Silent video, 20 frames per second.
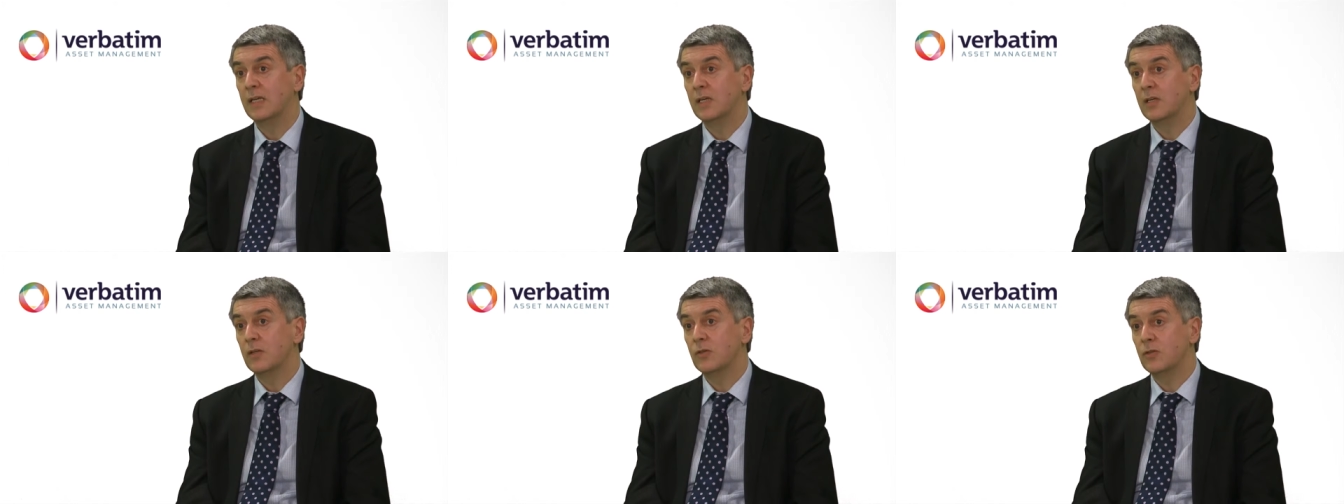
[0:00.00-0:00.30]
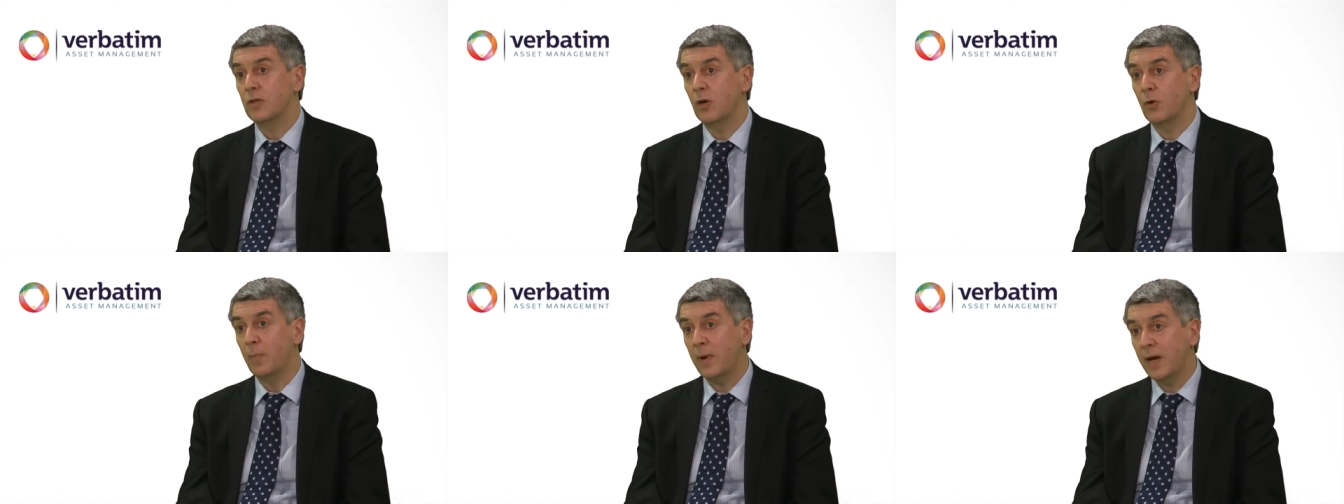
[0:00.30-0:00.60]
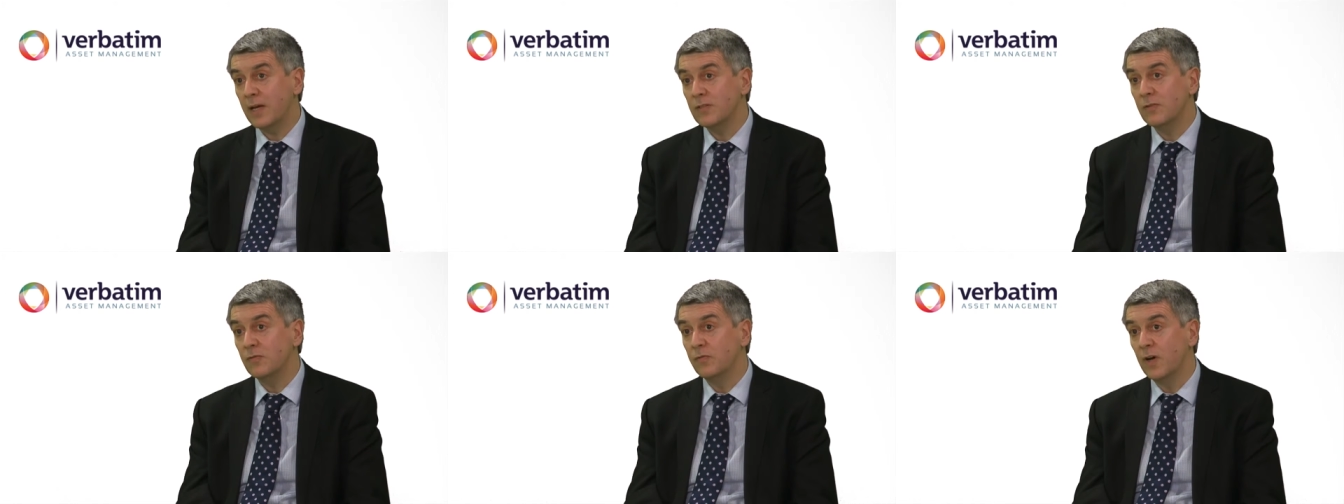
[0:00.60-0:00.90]
So a
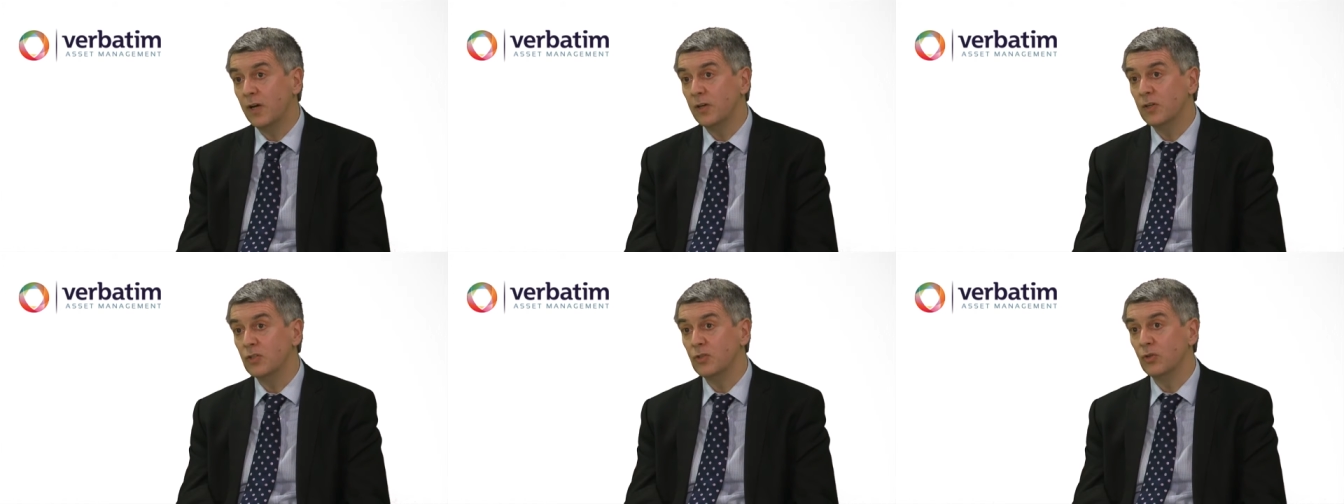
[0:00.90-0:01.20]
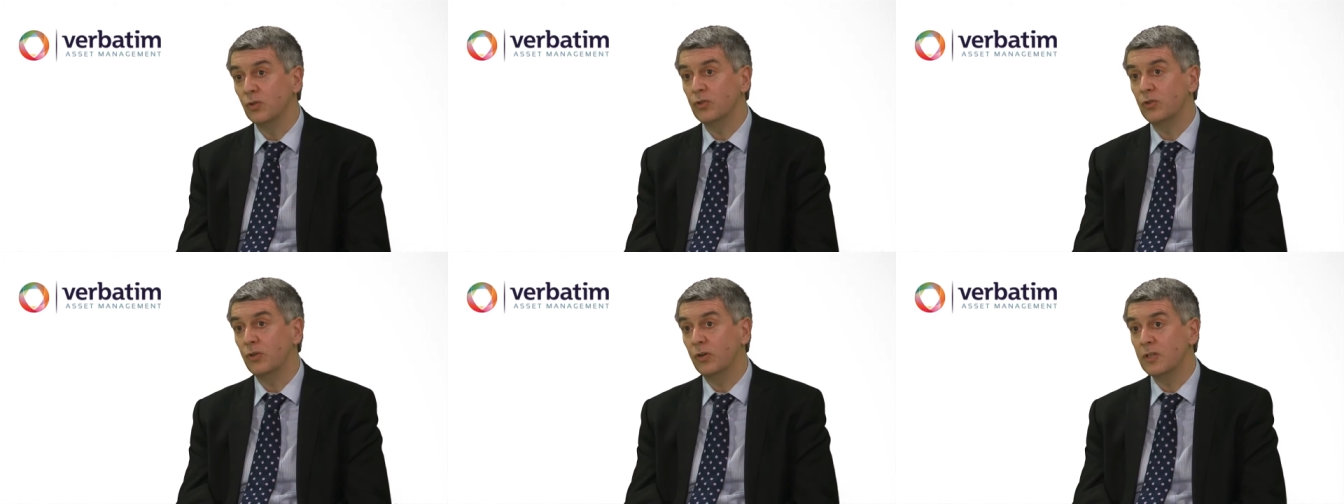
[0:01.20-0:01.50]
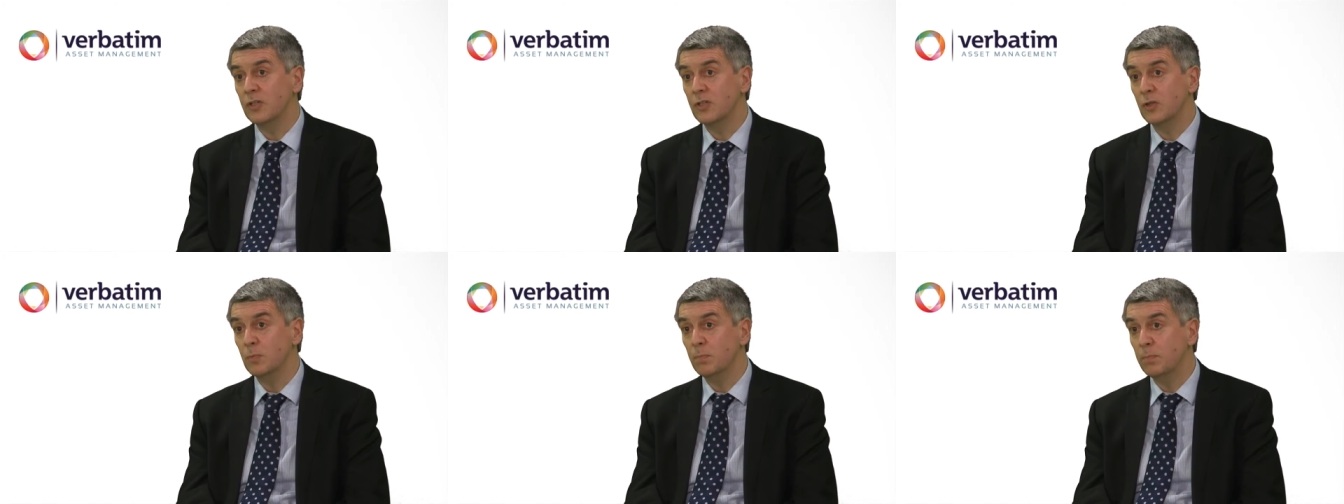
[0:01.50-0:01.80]
passive fund is not
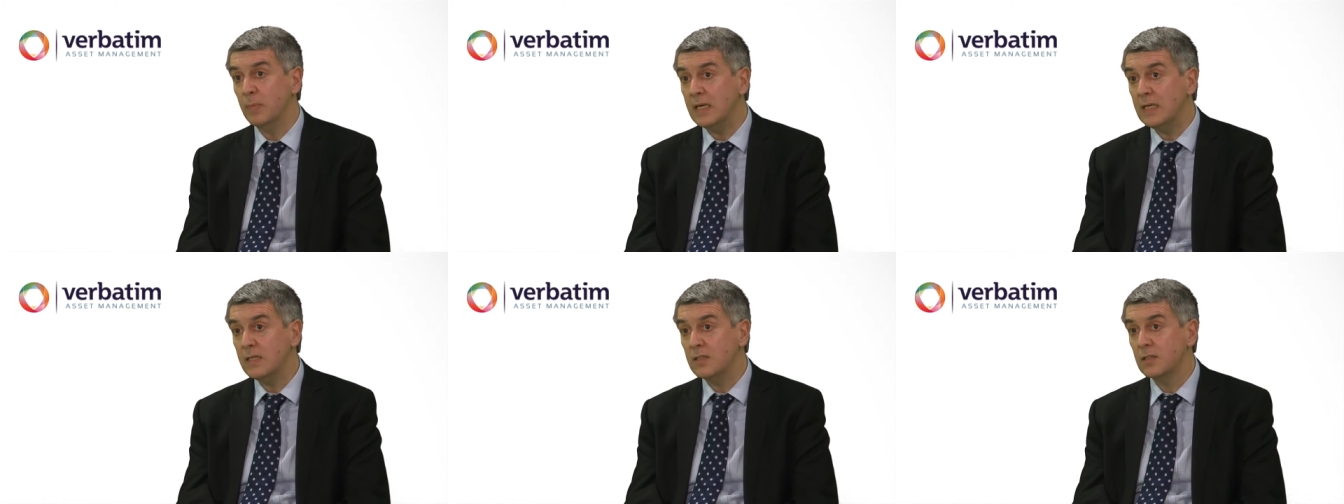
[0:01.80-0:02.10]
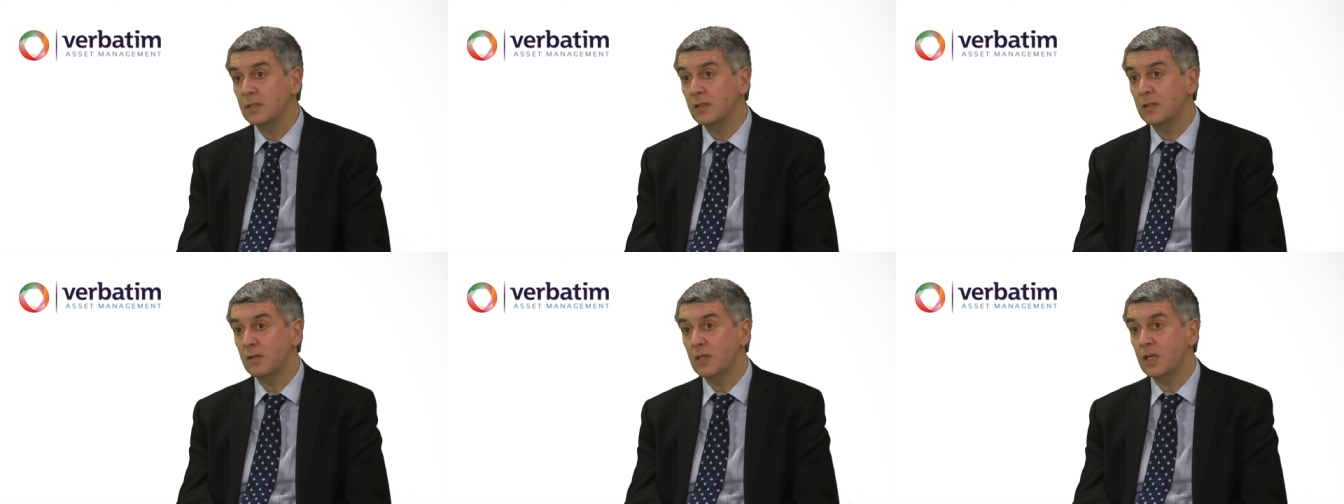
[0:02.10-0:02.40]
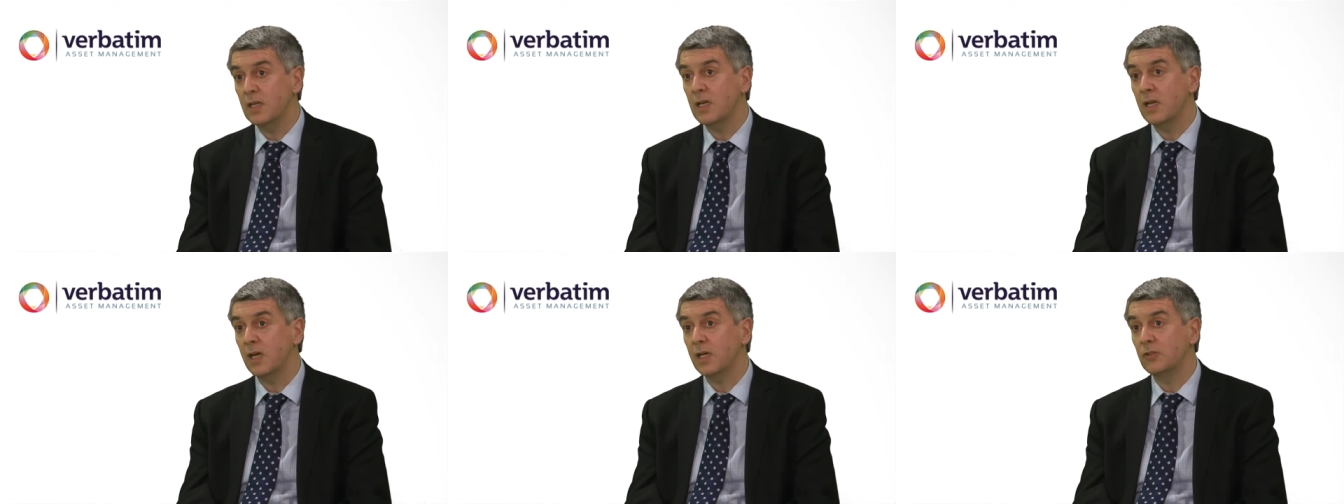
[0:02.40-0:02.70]
trying to beat the
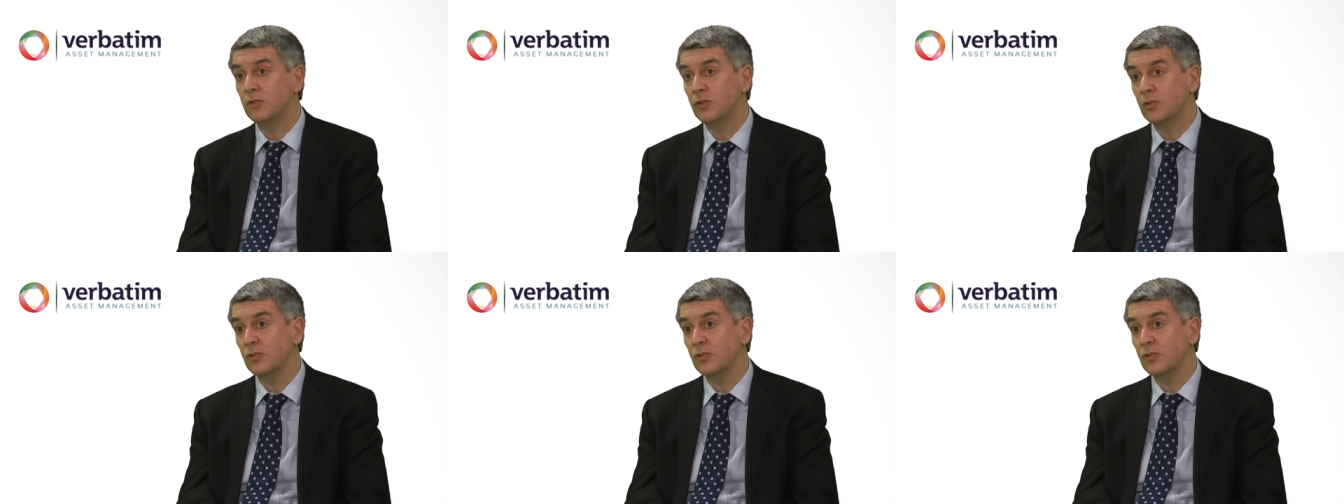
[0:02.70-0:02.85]
index,